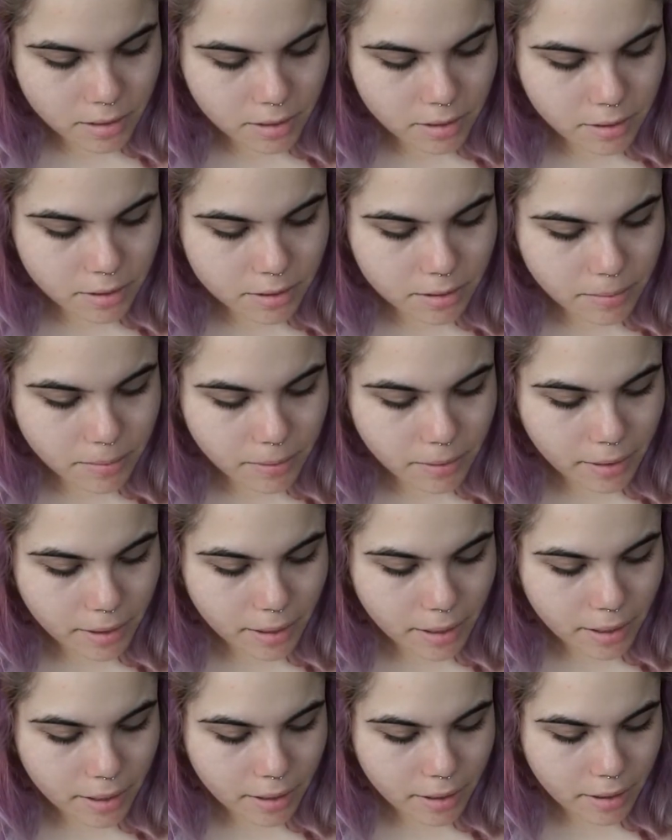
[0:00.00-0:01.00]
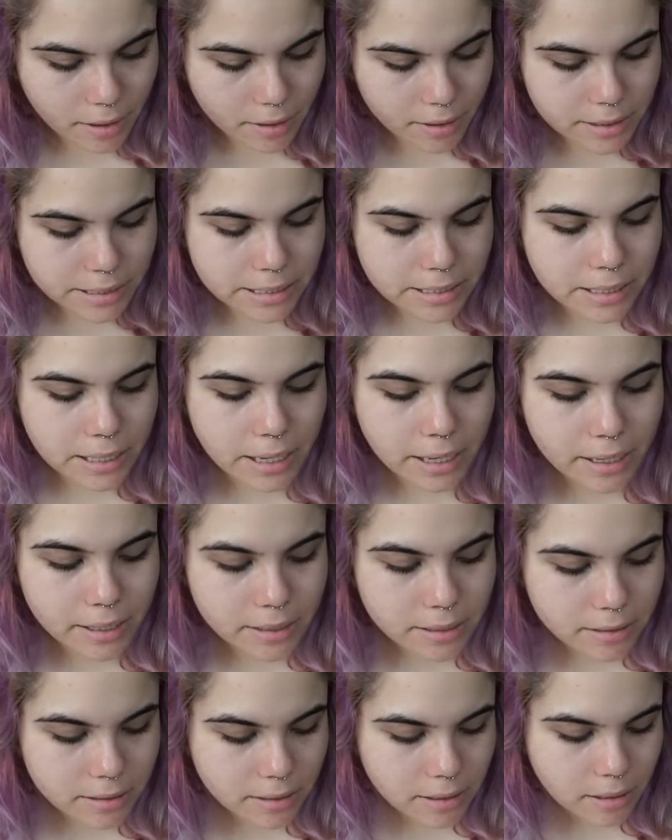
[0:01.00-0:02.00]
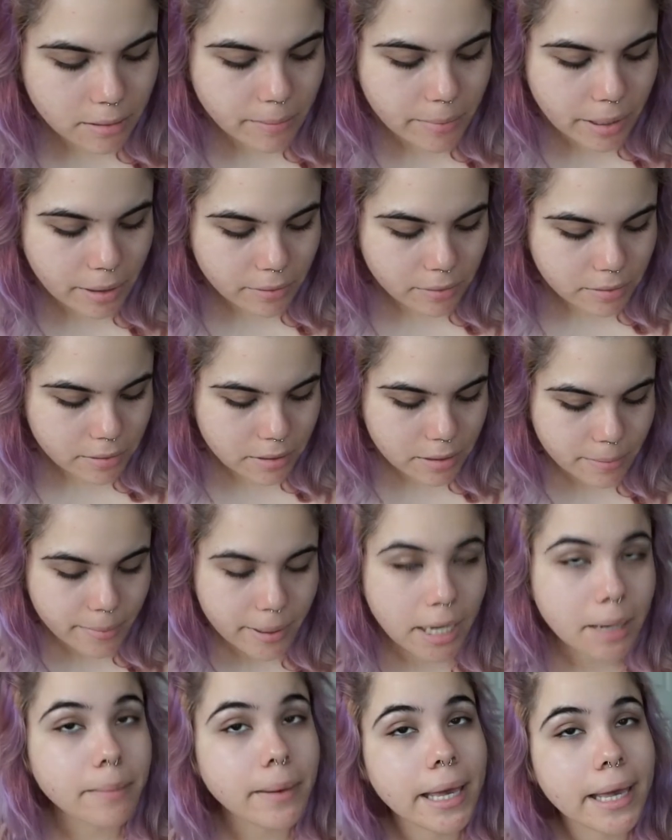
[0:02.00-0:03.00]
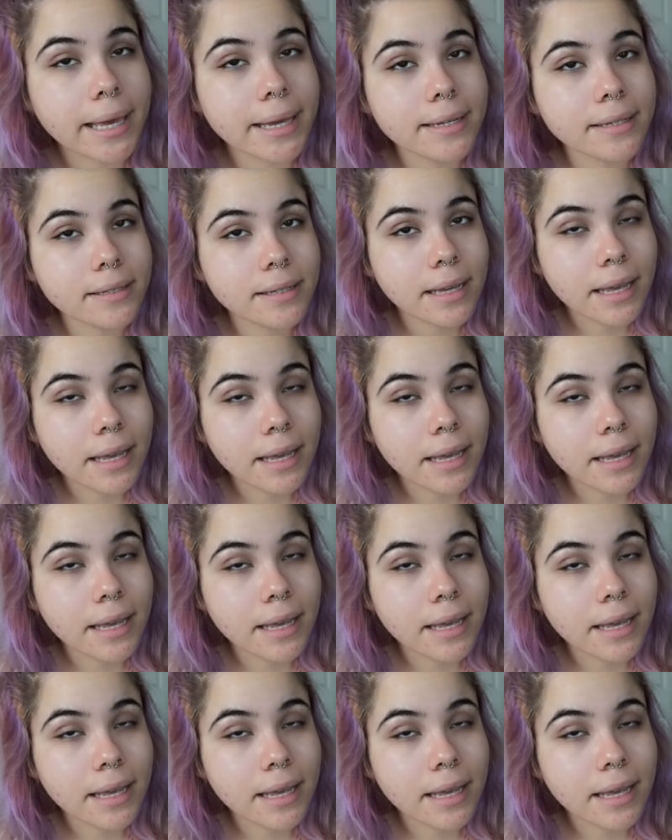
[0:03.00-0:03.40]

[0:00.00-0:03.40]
Just applying a good size, good amount to the back of my hand.